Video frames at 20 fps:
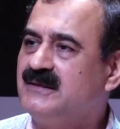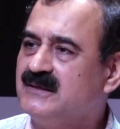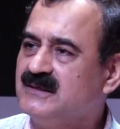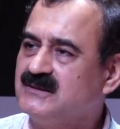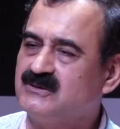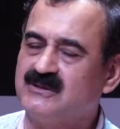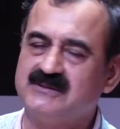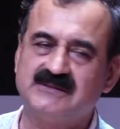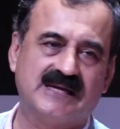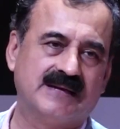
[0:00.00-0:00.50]

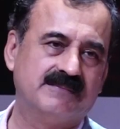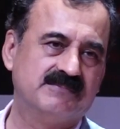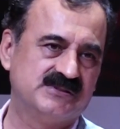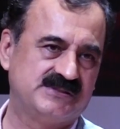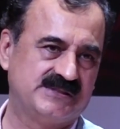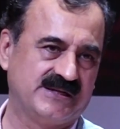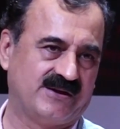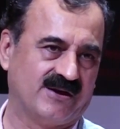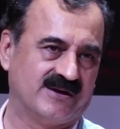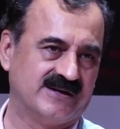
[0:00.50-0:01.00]

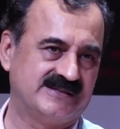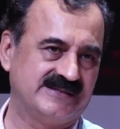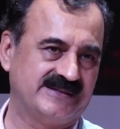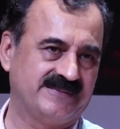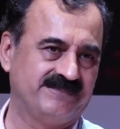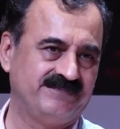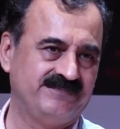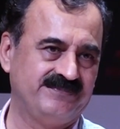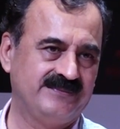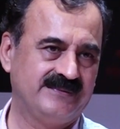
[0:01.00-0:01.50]
parameters on
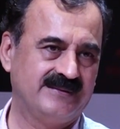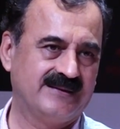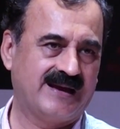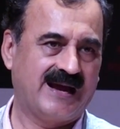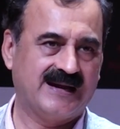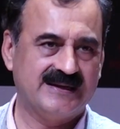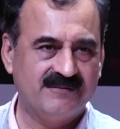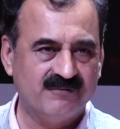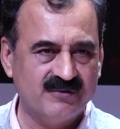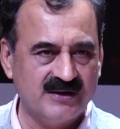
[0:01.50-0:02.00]
cybersecurity.
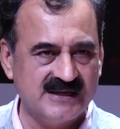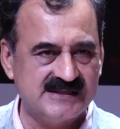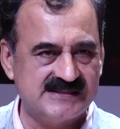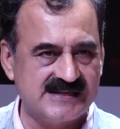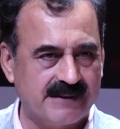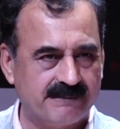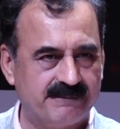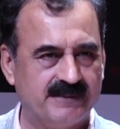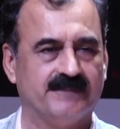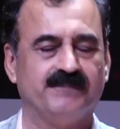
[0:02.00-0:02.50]

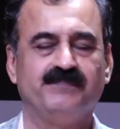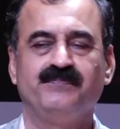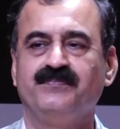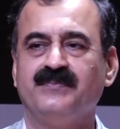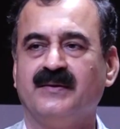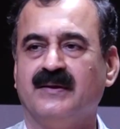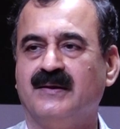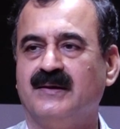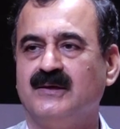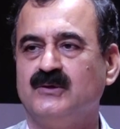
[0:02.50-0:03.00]
I'll give you an
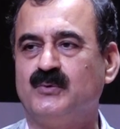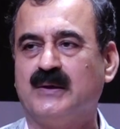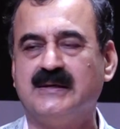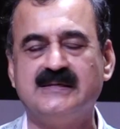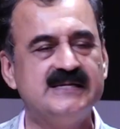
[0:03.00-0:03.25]
example.